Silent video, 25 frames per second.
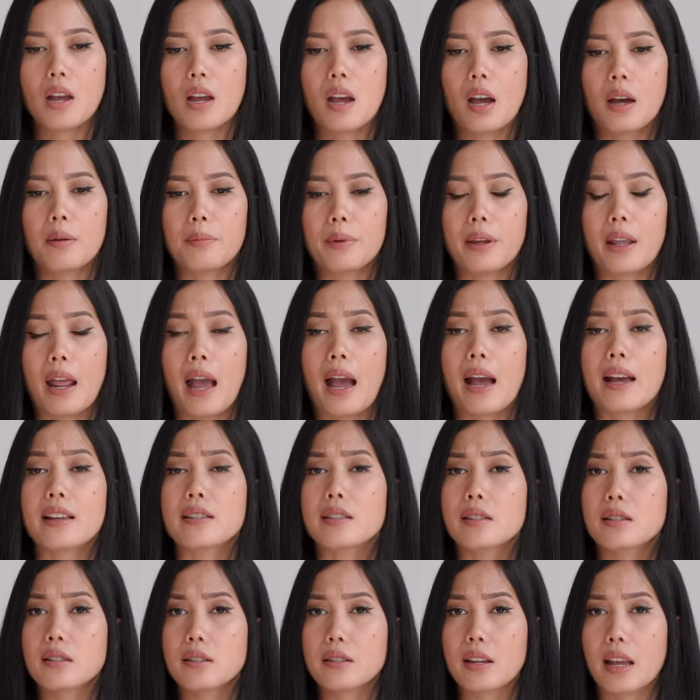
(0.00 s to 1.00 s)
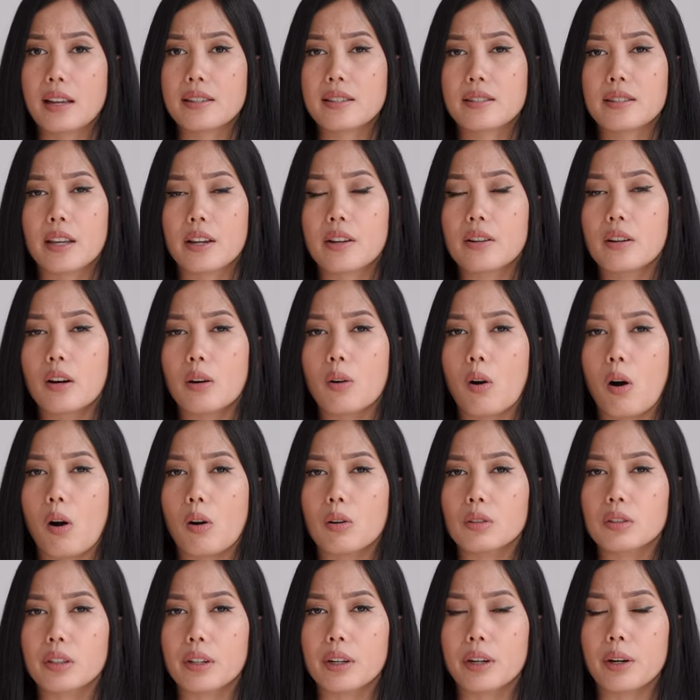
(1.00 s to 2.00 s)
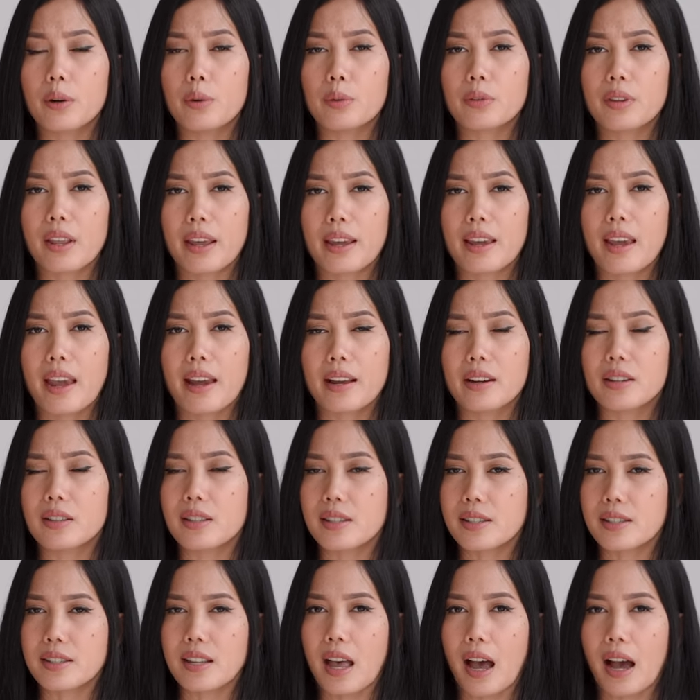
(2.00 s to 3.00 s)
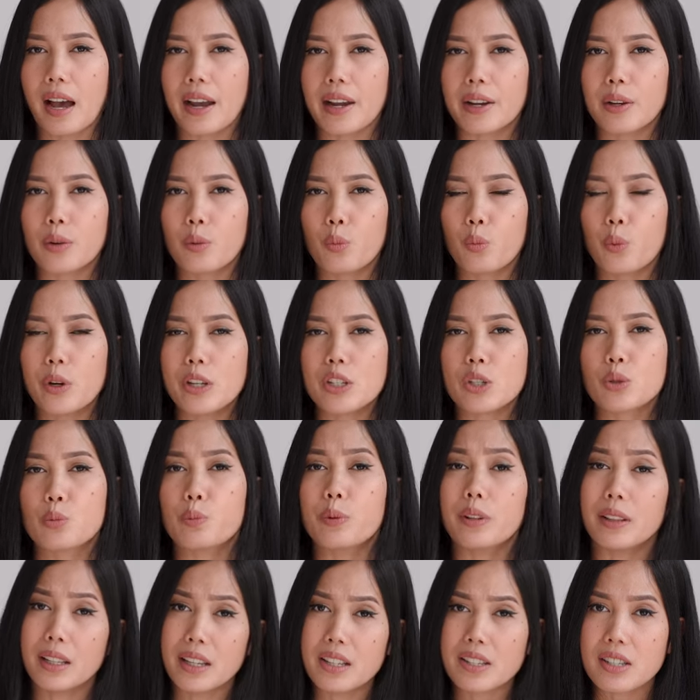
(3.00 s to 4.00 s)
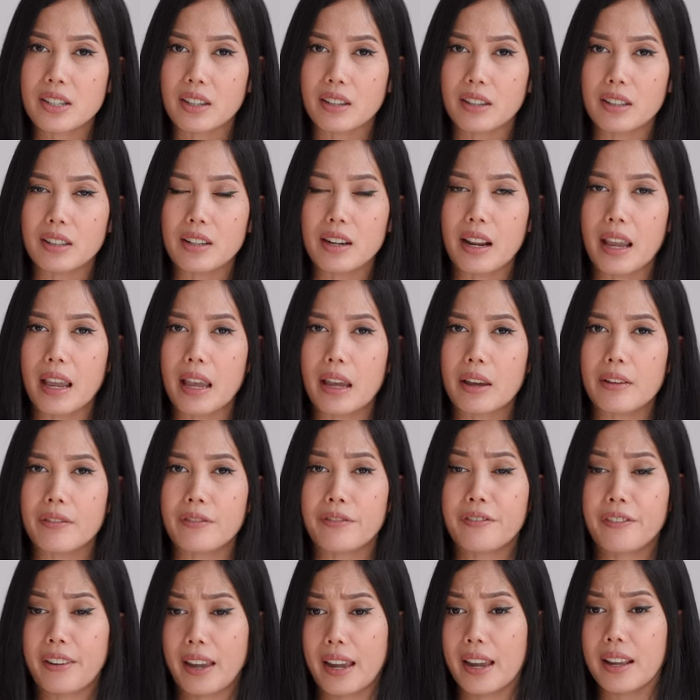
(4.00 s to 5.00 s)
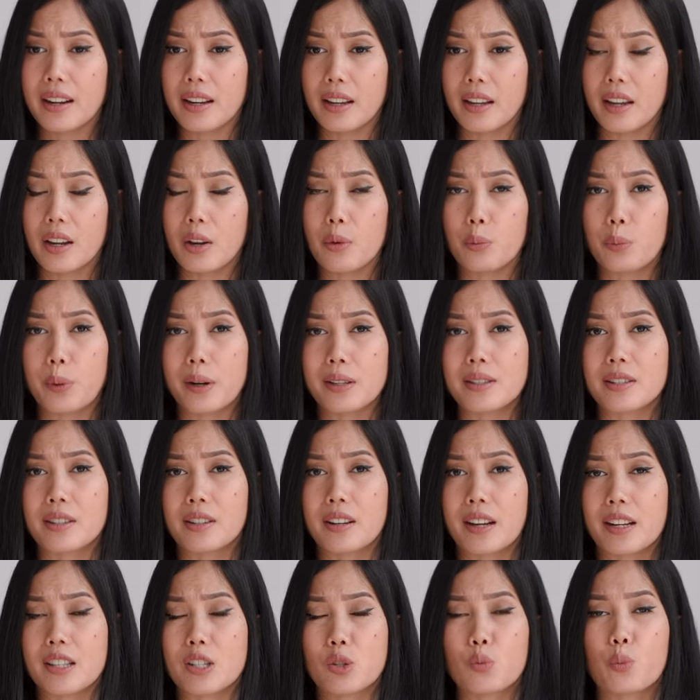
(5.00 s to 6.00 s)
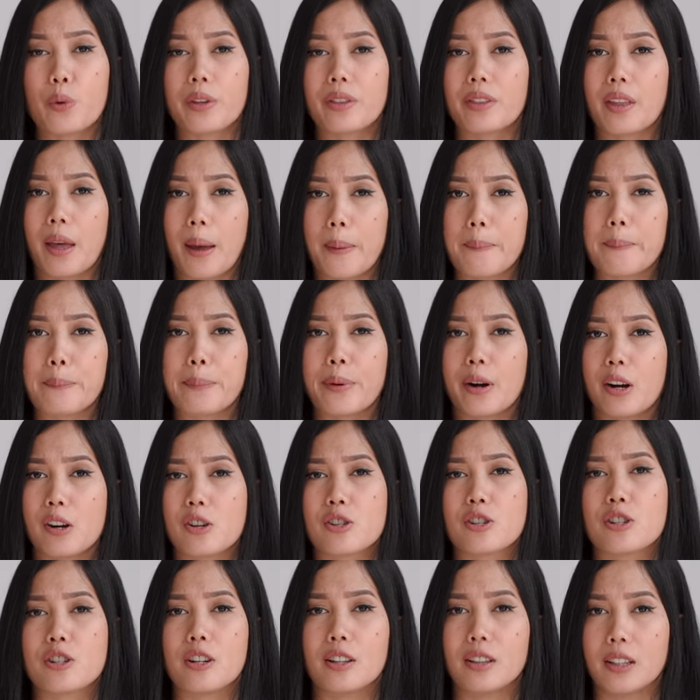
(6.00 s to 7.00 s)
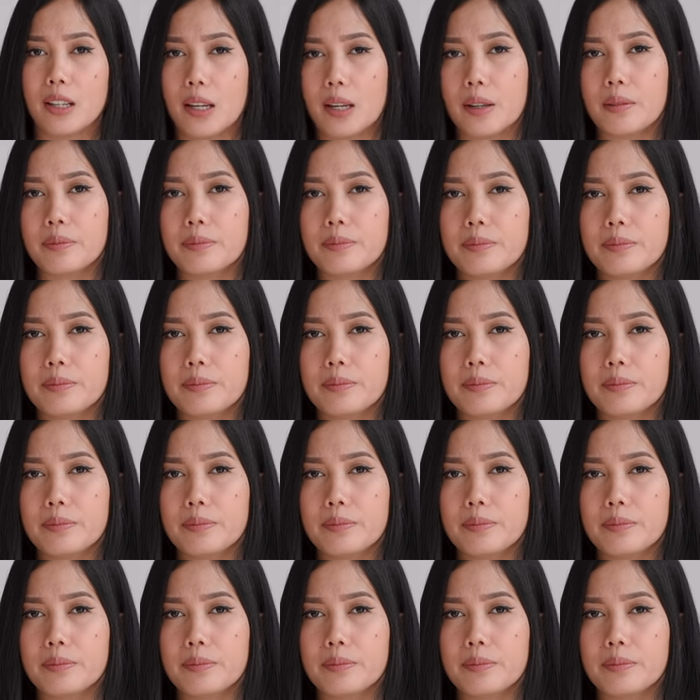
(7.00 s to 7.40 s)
I mean, as, as they grow older, they can decide which religion, if any, resonates with them personally.